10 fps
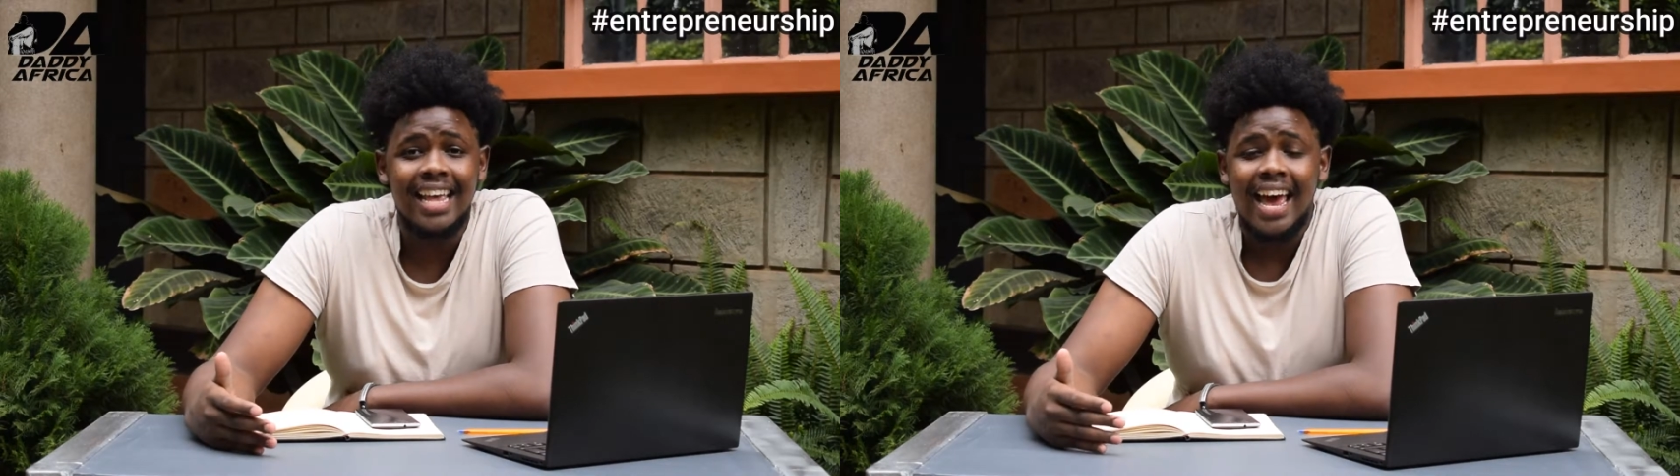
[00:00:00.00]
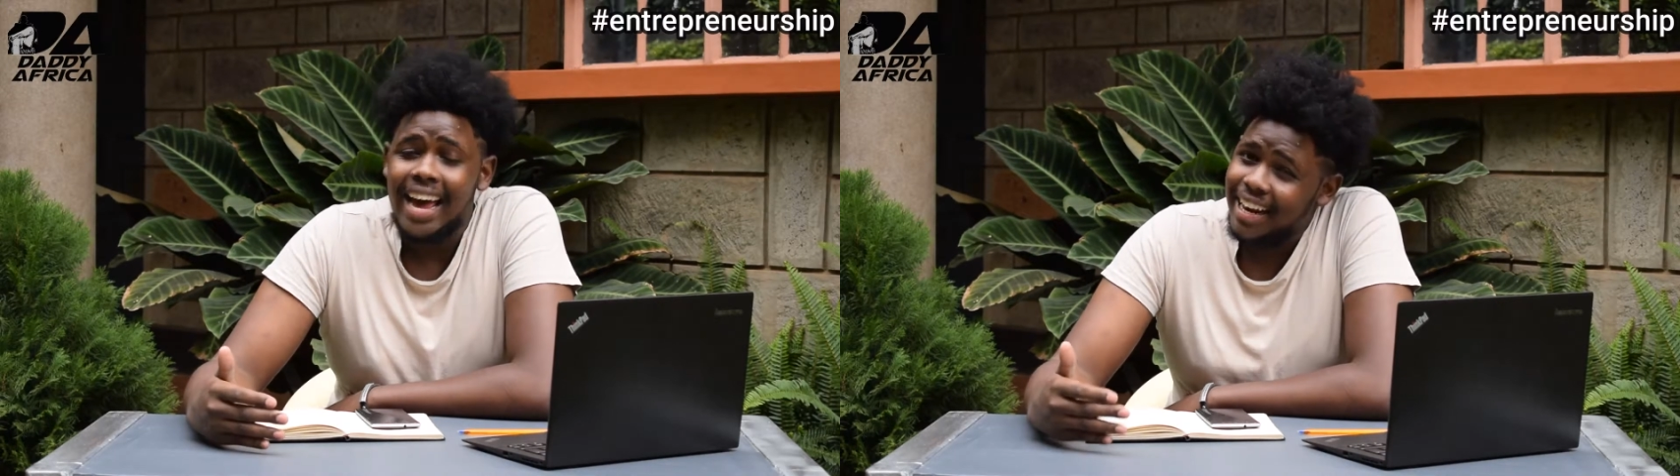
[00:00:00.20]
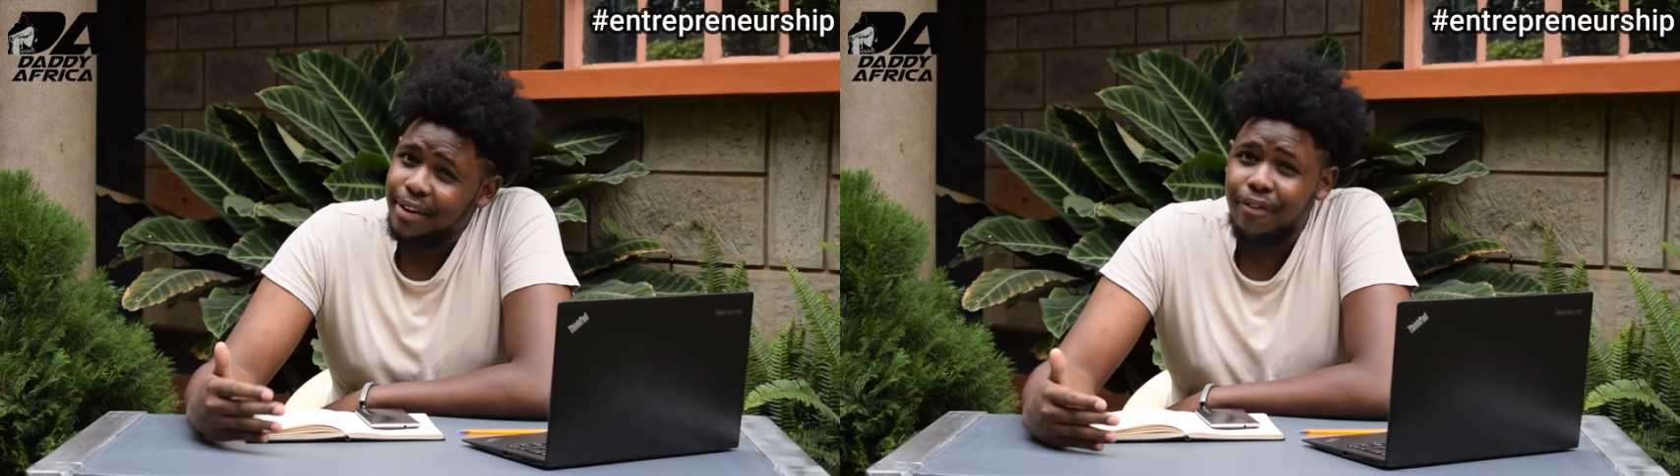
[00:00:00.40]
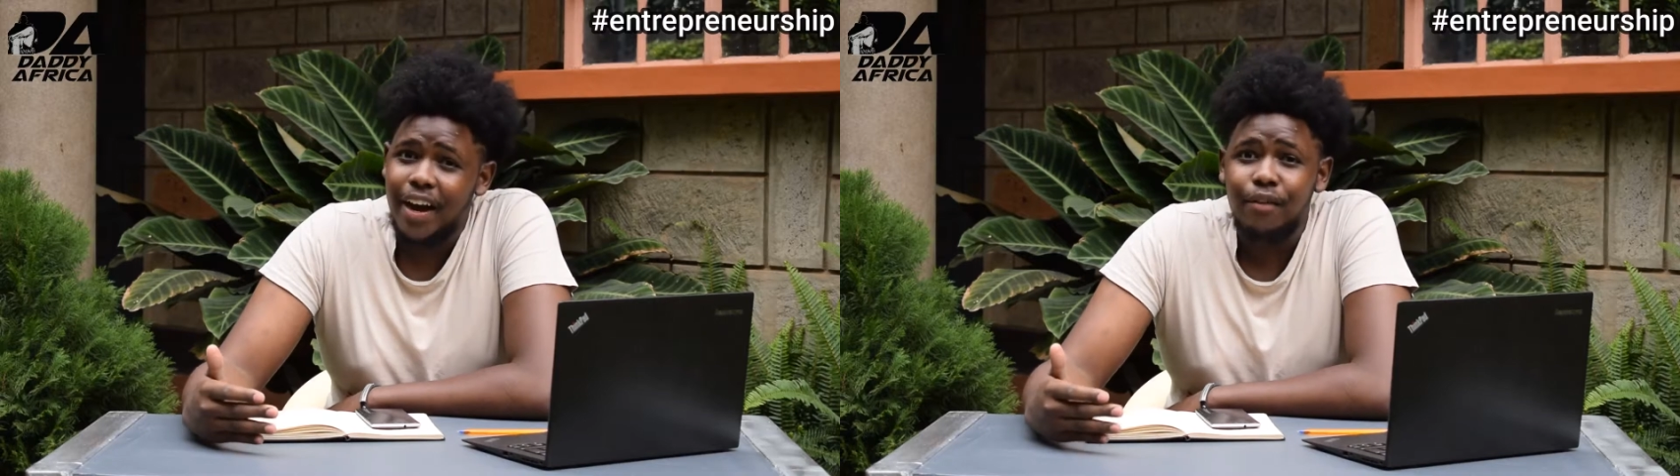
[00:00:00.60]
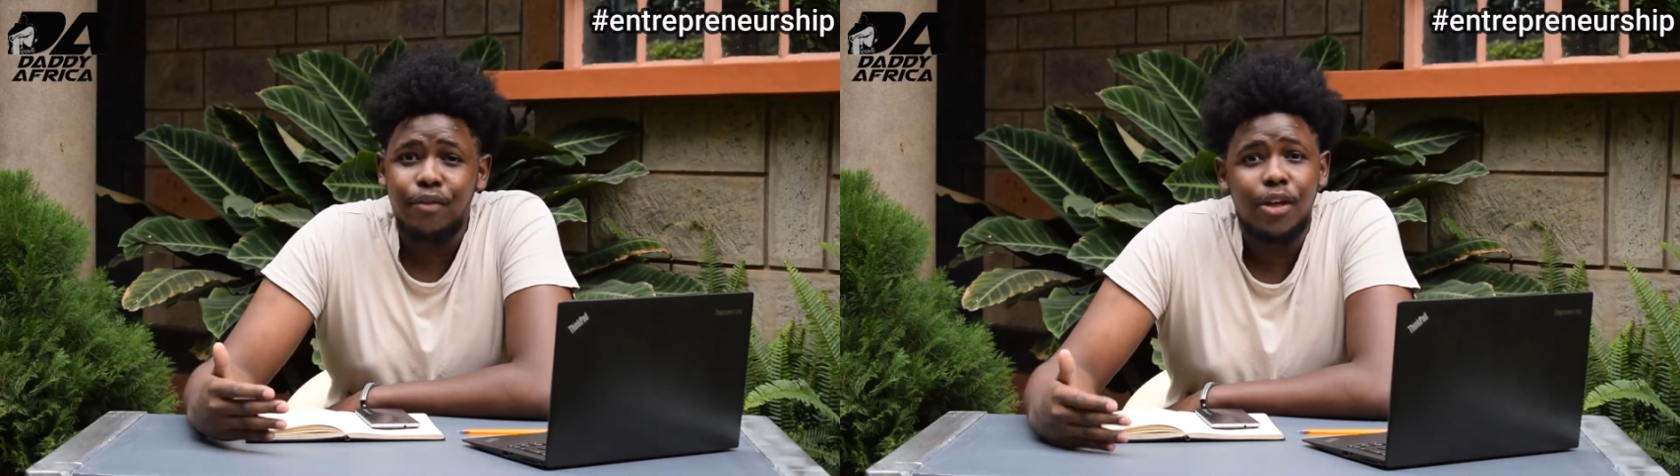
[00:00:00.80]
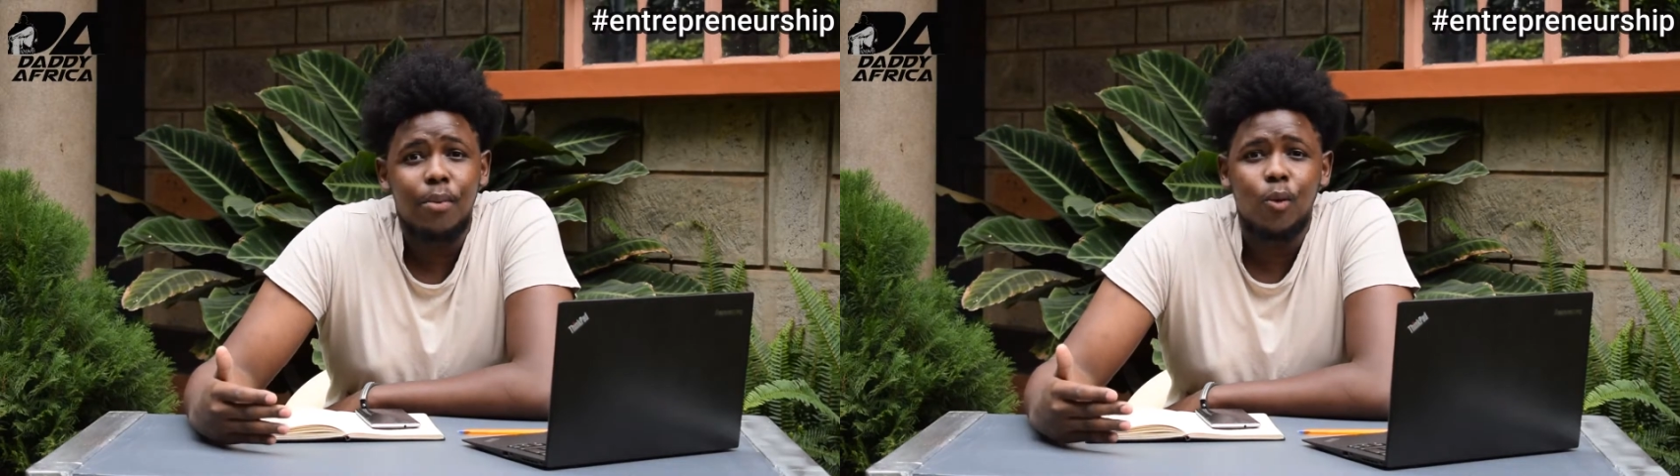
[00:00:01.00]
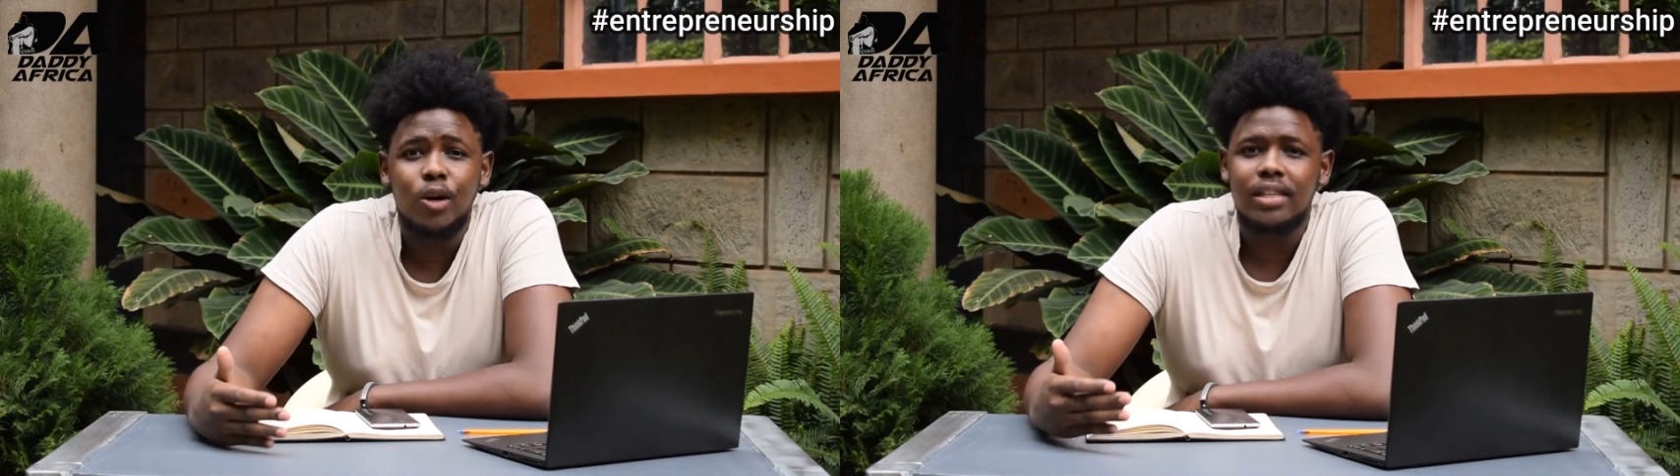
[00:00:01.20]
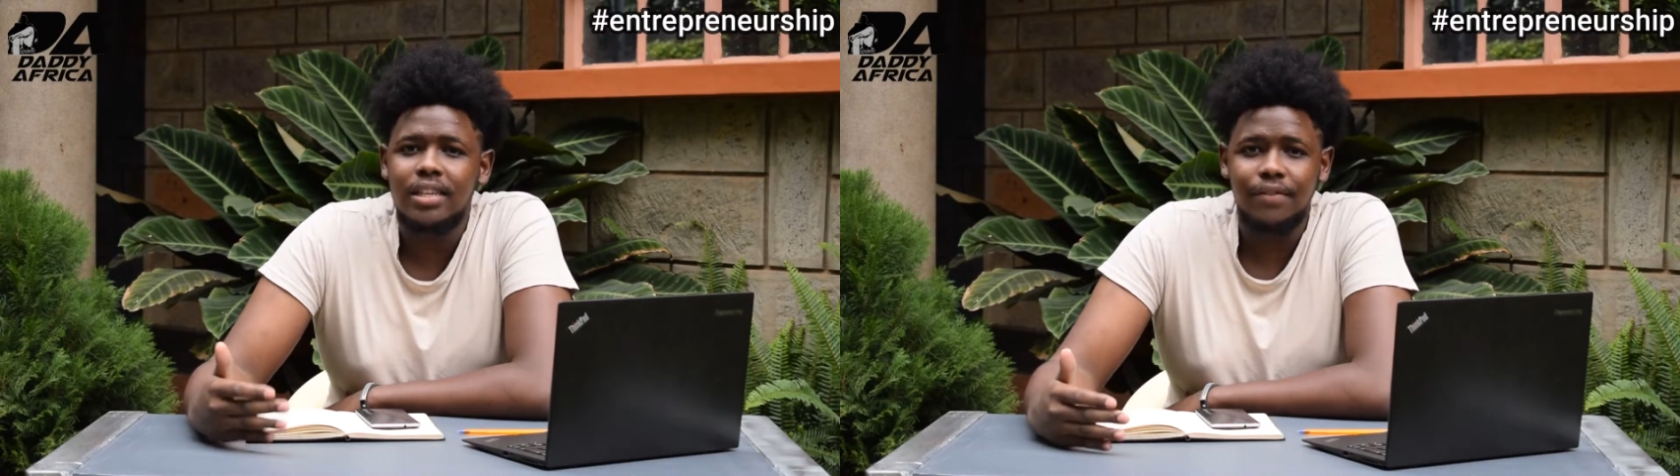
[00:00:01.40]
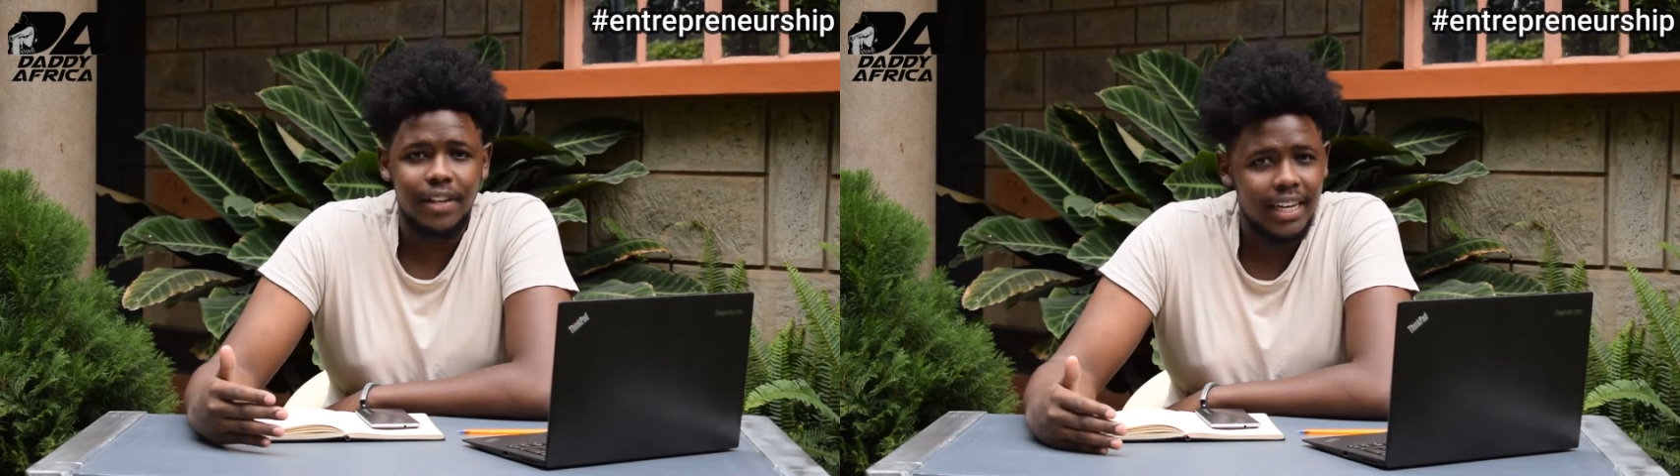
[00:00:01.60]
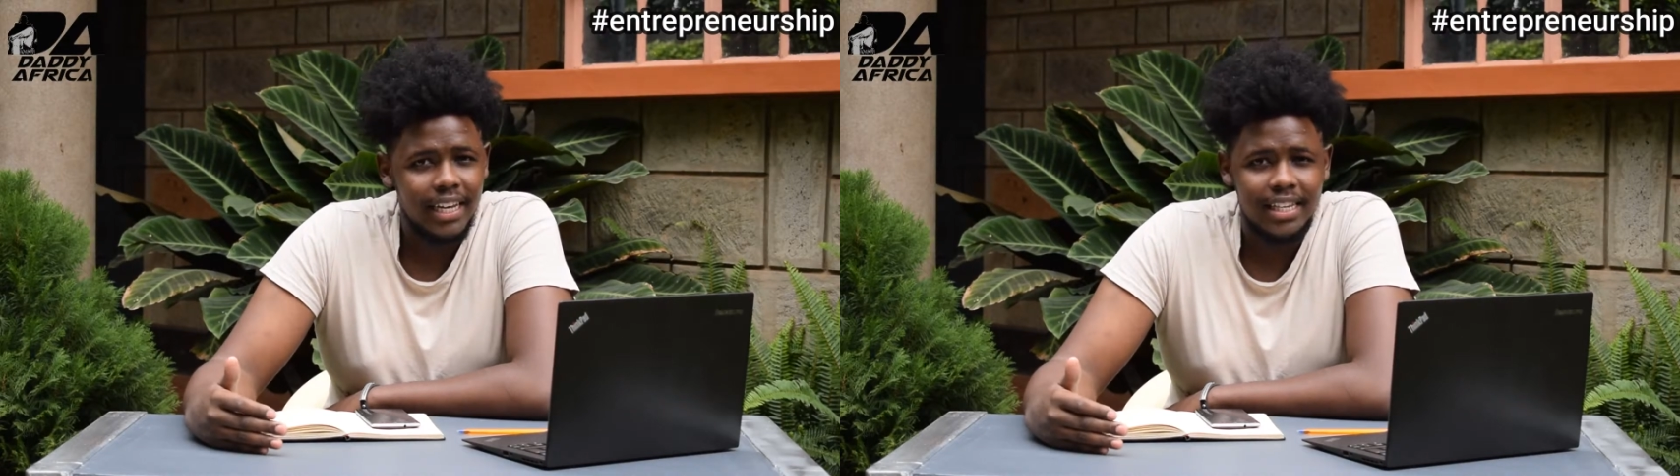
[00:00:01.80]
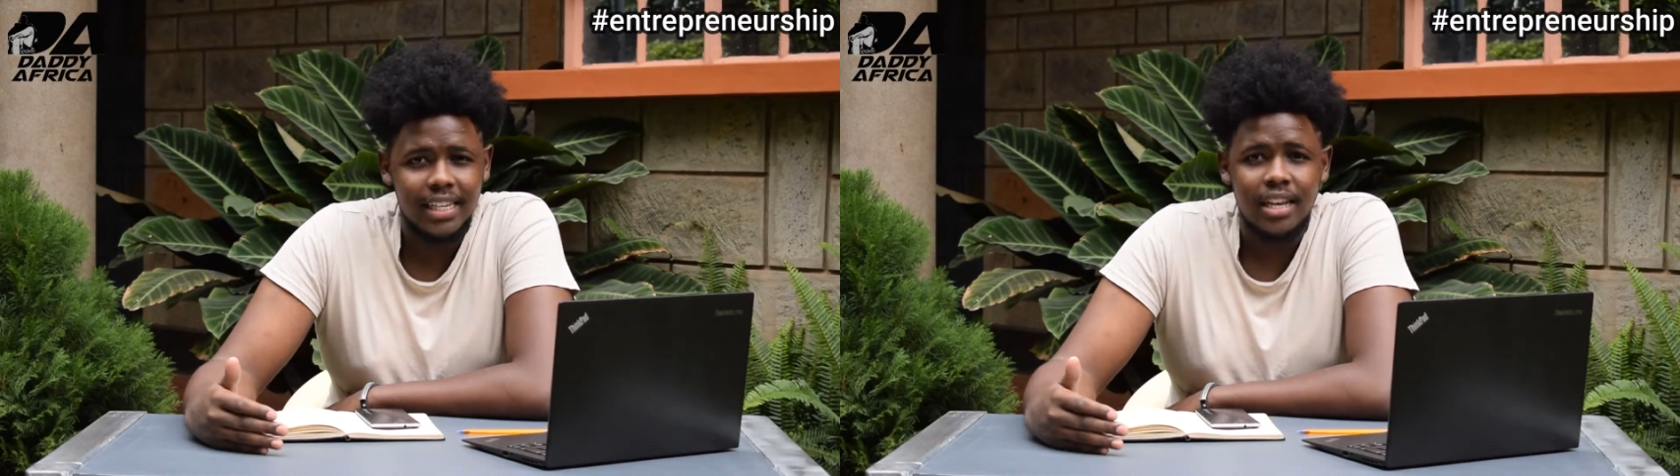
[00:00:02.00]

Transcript: and define for them what saving is.